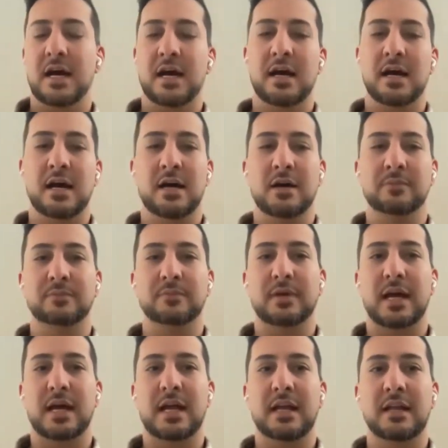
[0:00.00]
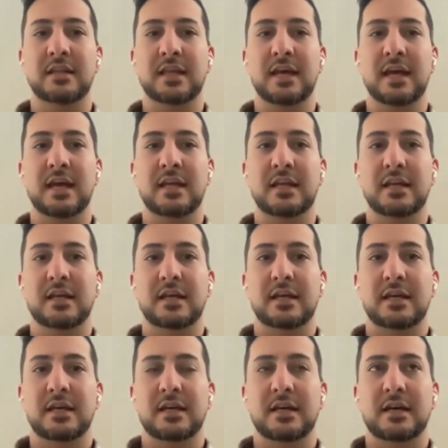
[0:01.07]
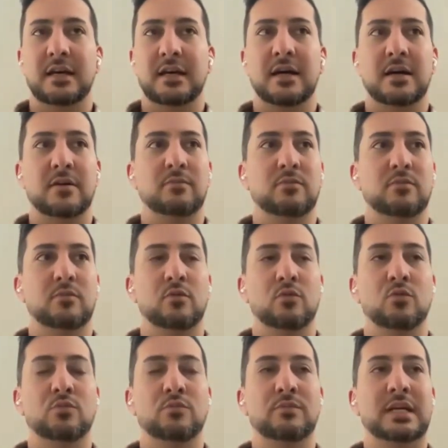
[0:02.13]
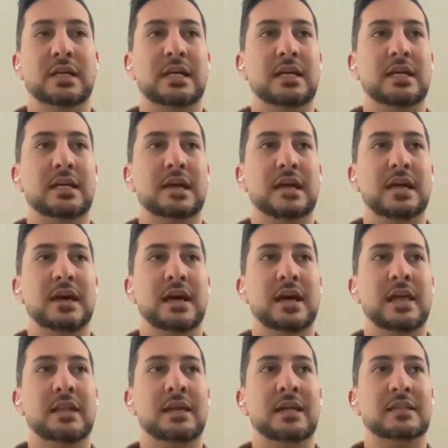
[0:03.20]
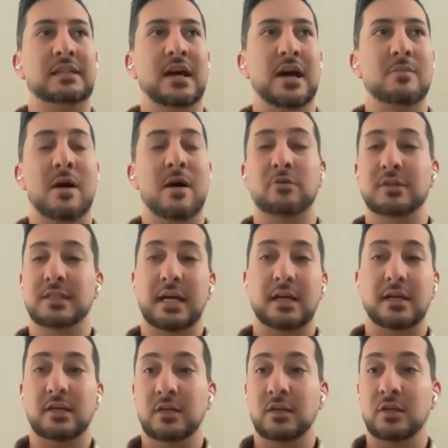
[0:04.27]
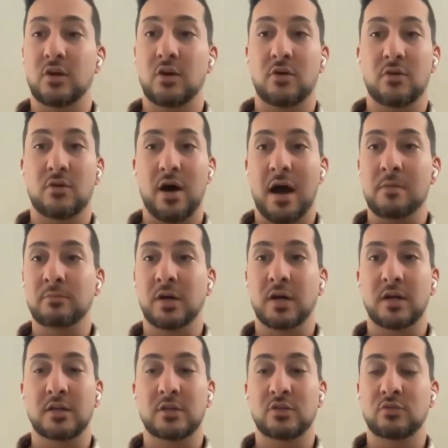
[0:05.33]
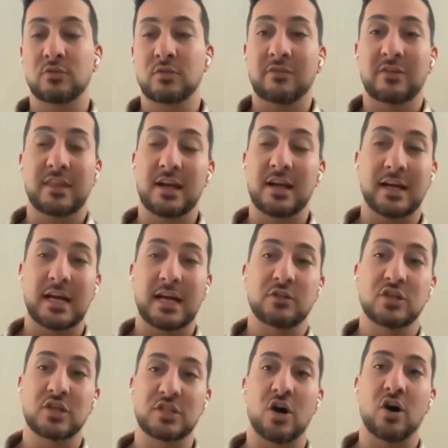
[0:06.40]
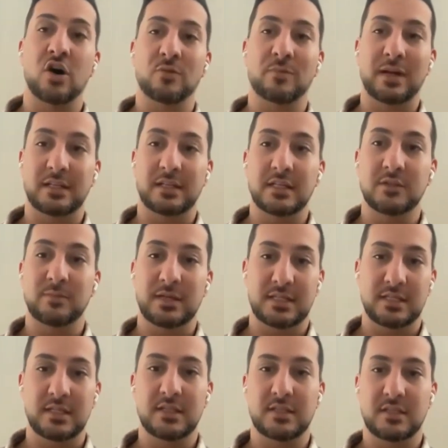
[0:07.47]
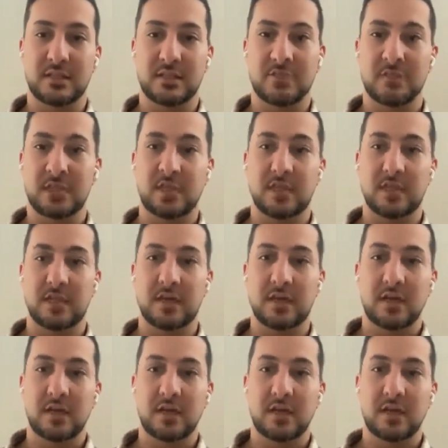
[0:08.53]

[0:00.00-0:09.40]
And then me at that time, I was like, you know, I'm going to do everything I can to just automate this business, right?